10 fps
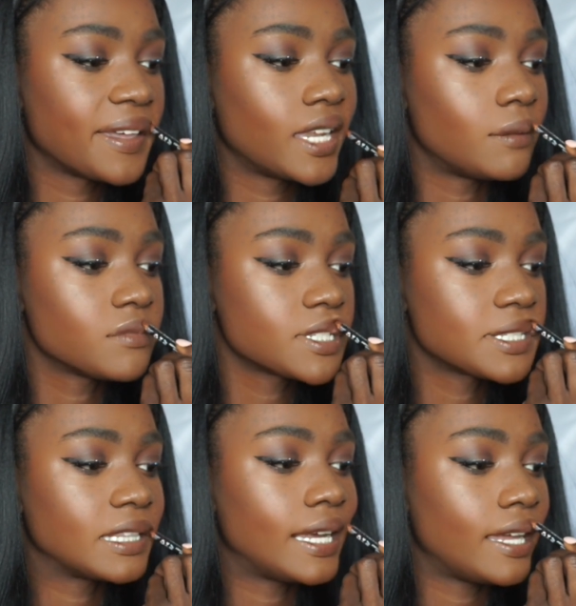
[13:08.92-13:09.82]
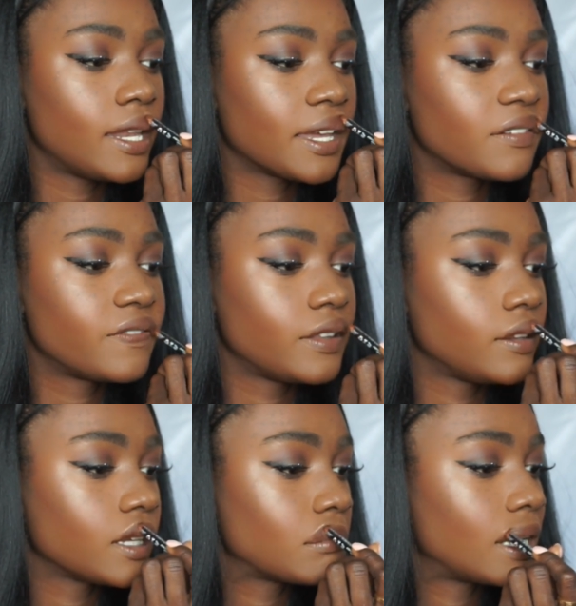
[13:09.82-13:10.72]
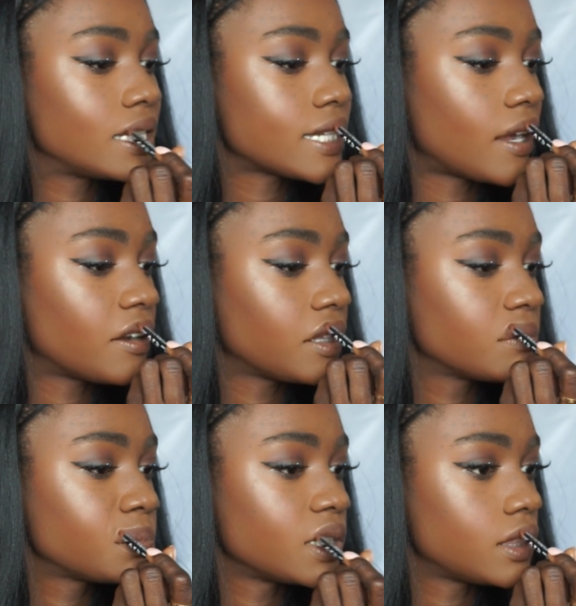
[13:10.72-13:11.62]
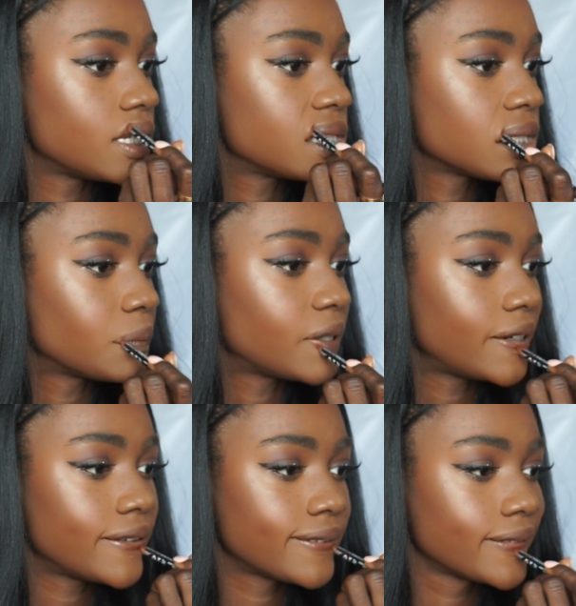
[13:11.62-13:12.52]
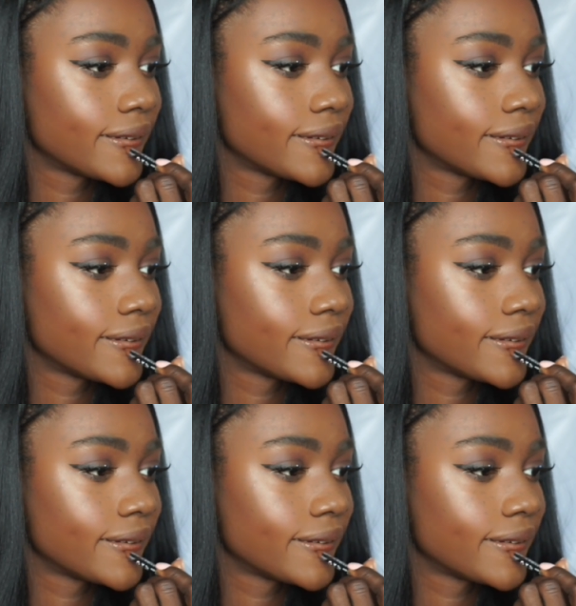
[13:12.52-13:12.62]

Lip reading: and I'm just lining and filling in my entire lip with this lip liner.